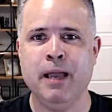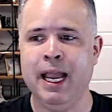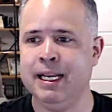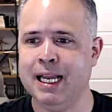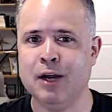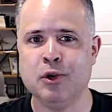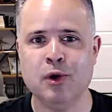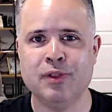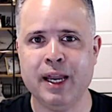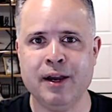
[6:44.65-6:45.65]
And now you're
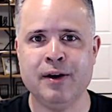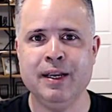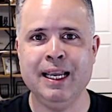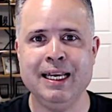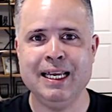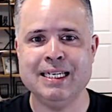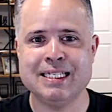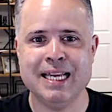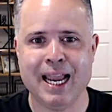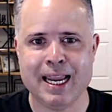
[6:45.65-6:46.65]
there in his
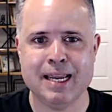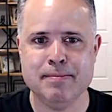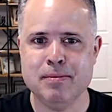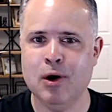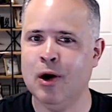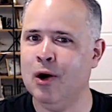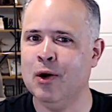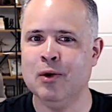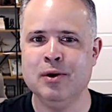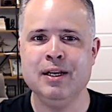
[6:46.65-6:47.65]
name.
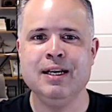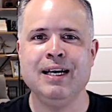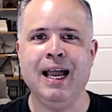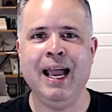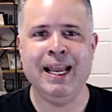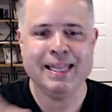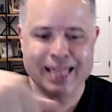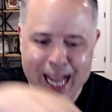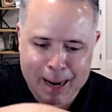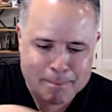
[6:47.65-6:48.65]
Uh-oh. And
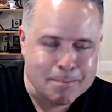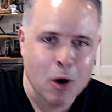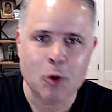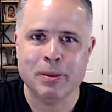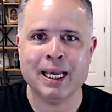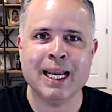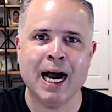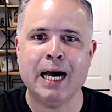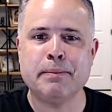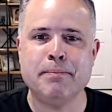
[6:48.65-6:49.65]
that moment,
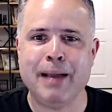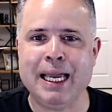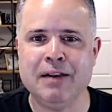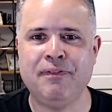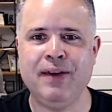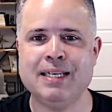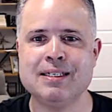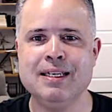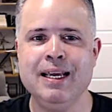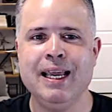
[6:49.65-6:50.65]
God
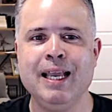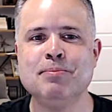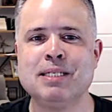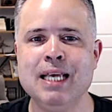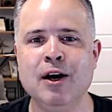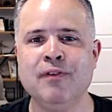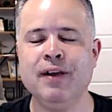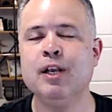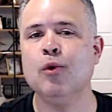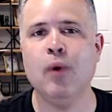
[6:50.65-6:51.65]
manifests himself
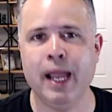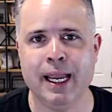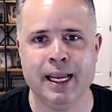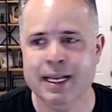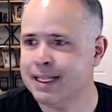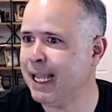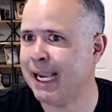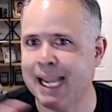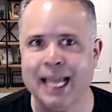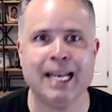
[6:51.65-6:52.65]
in a way
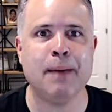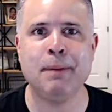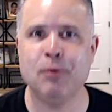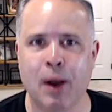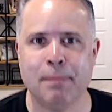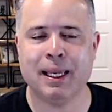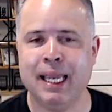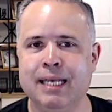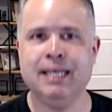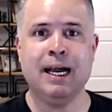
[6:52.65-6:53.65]
that cannot be
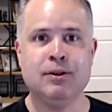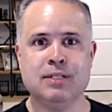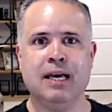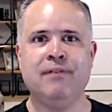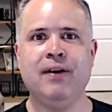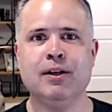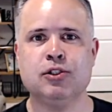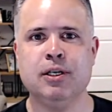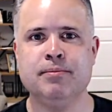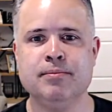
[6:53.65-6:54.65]
replicated outside of fellowship.